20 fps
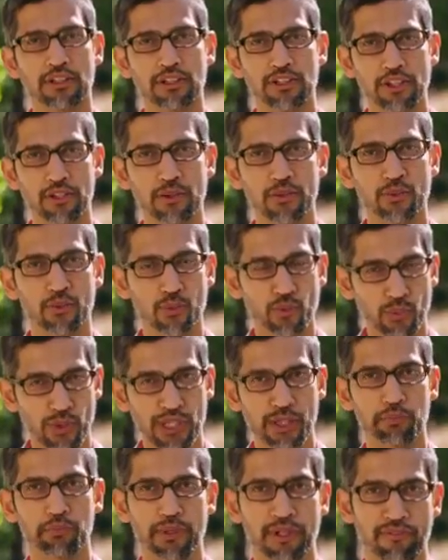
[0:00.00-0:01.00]
You
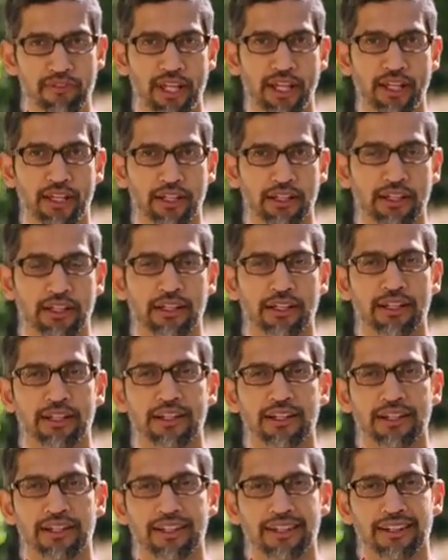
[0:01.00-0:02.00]
will prevail.
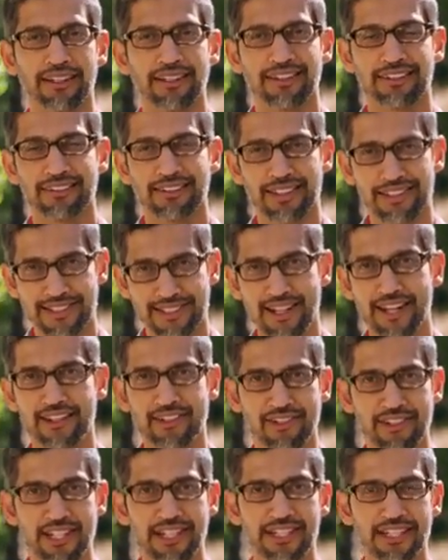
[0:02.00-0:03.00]
That's
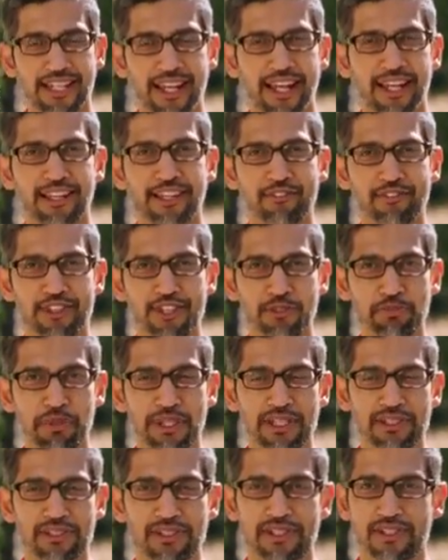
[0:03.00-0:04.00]
not really the end of the
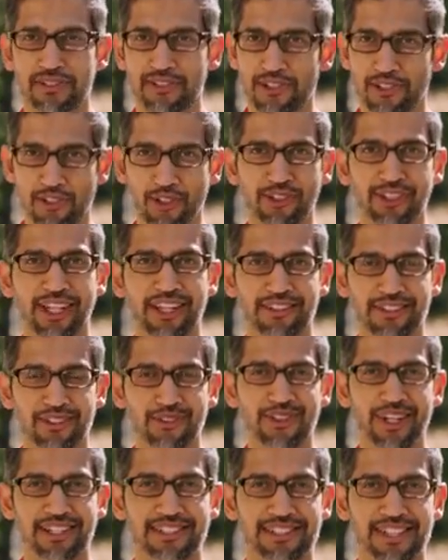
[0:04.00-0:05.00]
speech, so don't get
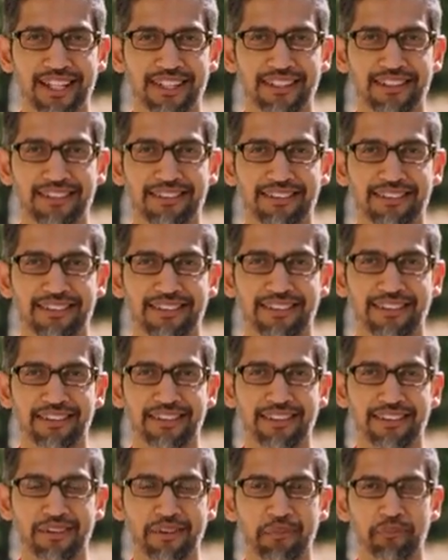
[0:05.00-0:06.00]
too excited.
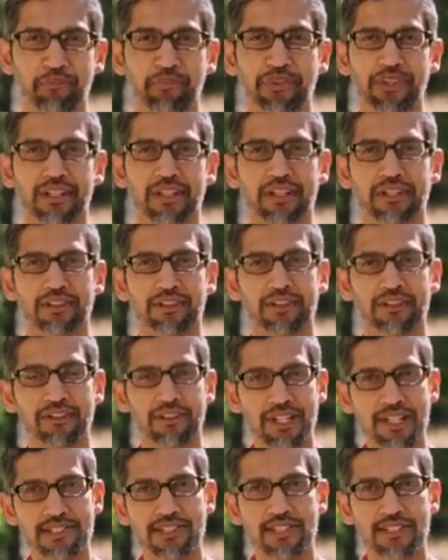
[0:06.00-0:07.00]
The
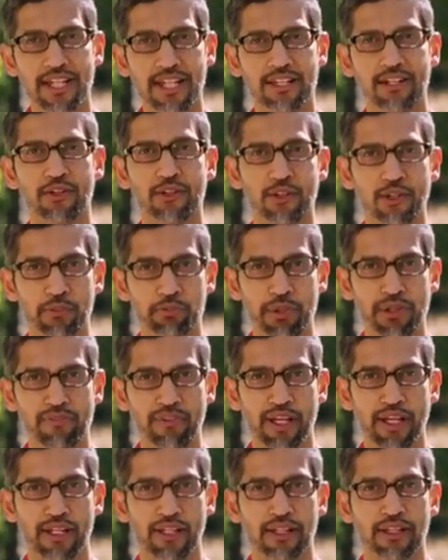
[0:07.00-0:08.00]
reason I know you'll
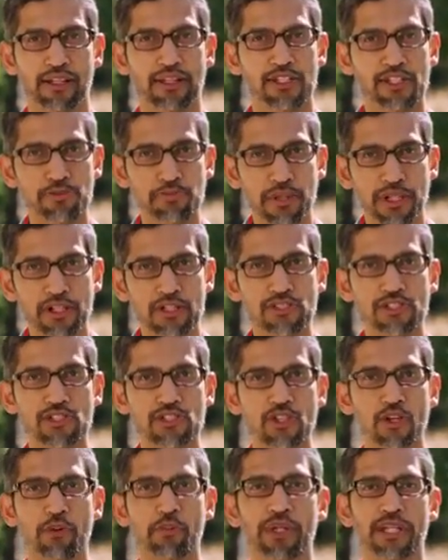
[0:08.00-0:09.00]
prevail is because
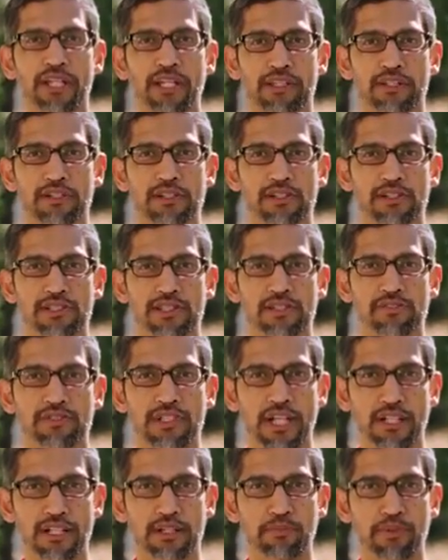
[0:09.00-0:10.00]
so many others have
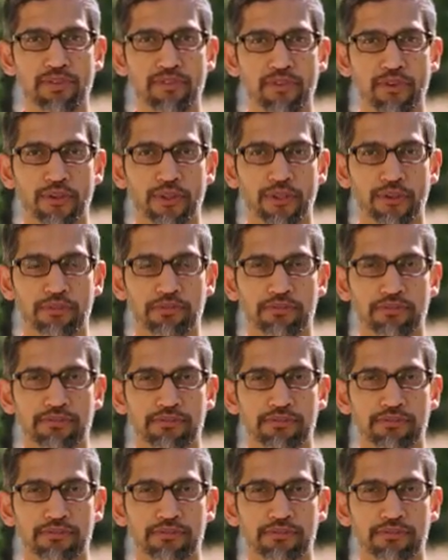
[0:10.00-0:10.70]
done it before you.